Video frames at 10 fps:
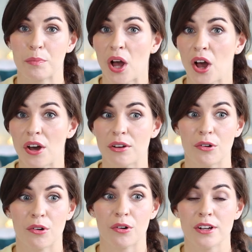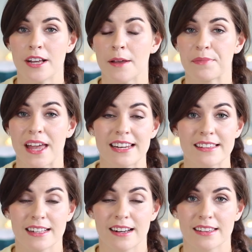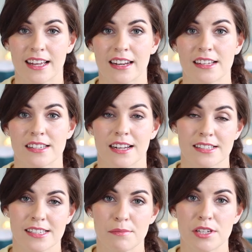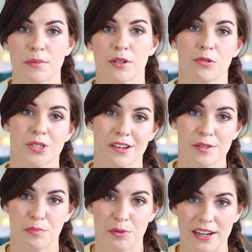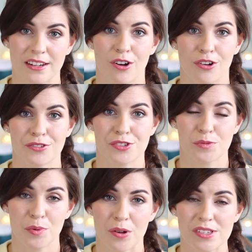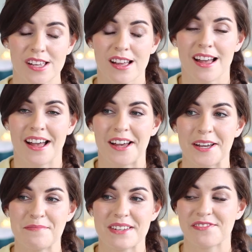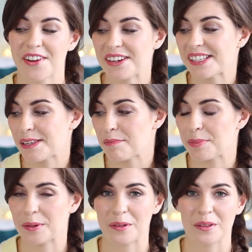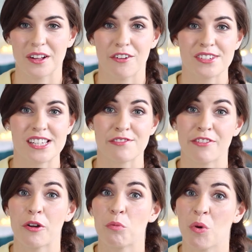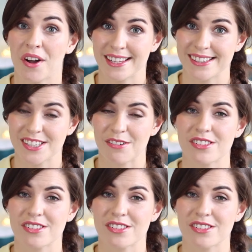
a burn or anything like that as an antiseptic, but also it's brilliant on spots. It's very simple, obviously it's very white, so